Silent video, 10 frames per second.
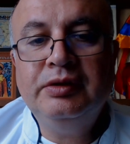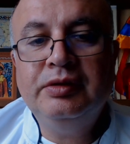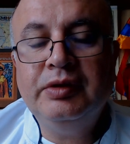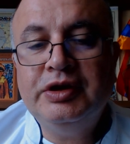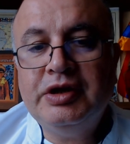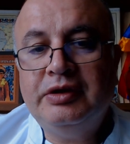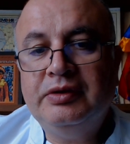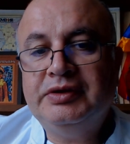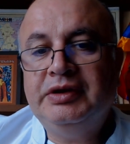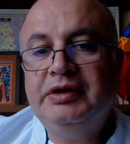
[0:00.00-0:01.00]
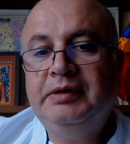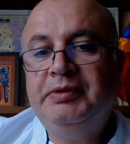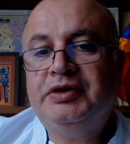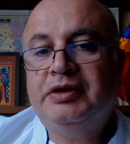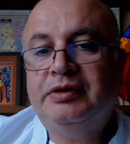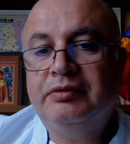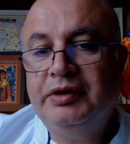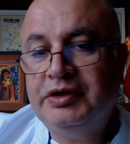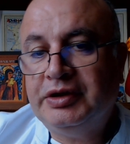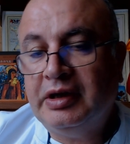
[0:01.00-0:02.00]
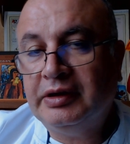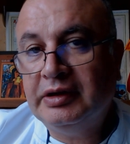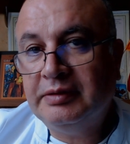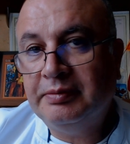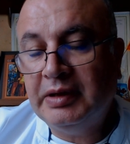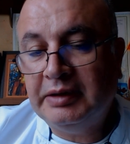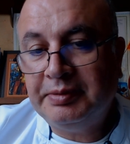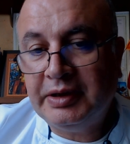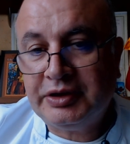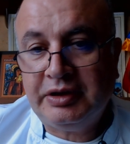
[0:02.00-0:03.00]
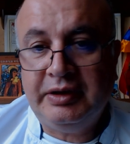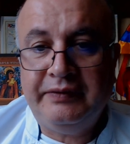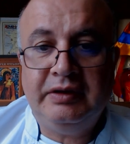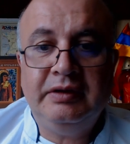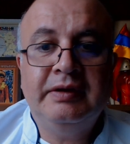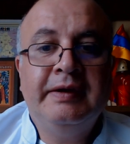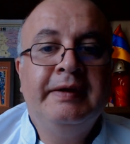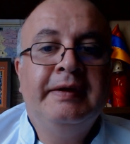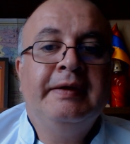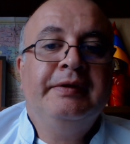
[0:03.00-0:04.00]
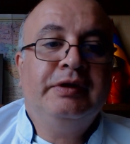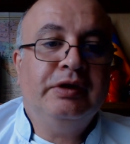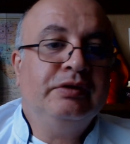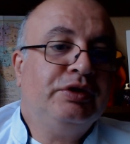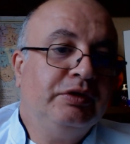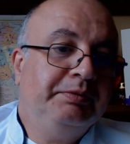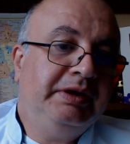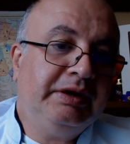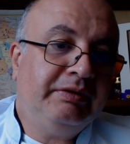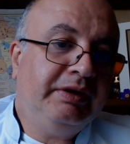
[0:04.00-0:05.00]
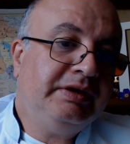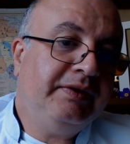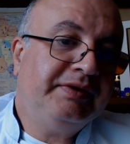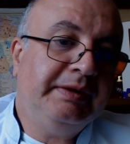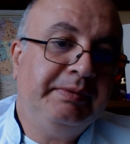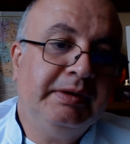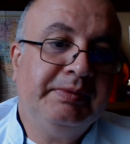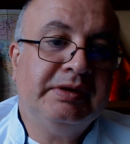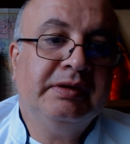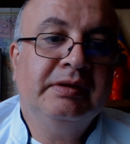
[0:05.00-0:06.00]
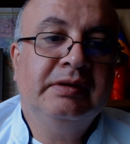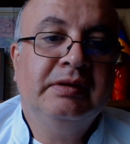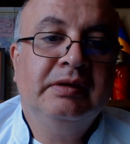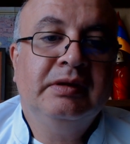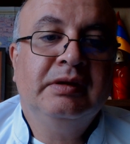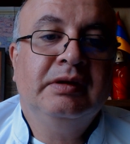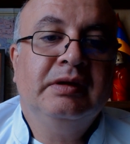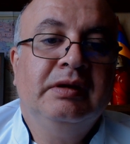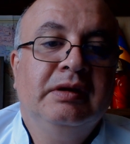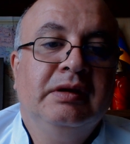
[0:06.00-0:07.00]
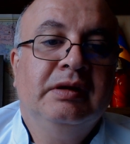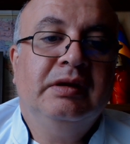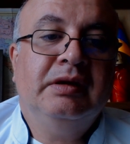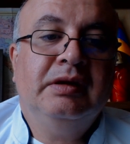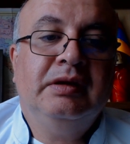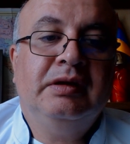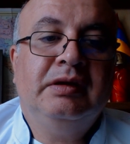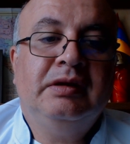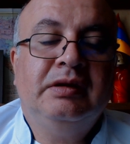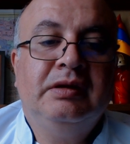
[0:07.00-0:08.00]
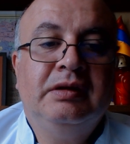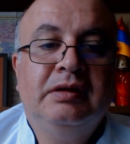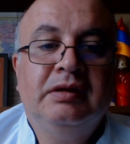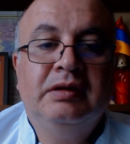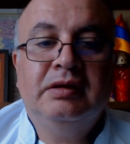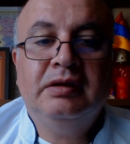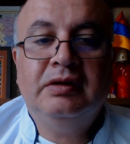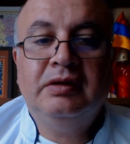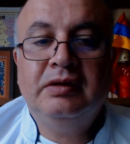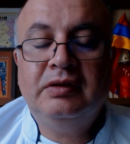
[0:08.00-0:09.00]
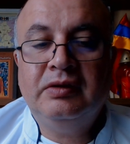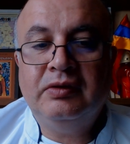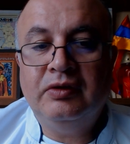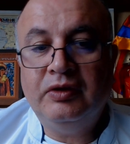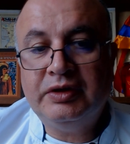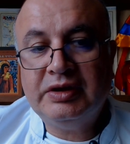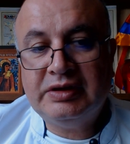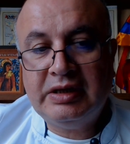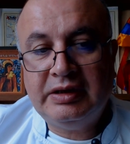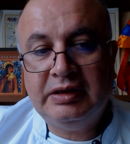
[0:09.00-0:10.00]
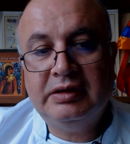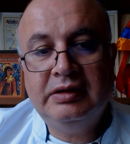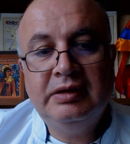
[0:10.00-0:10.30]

to angiotensin inhibition to reach target blood pressure level. Those should be decreased if symptoms uh, uh, or orthostatic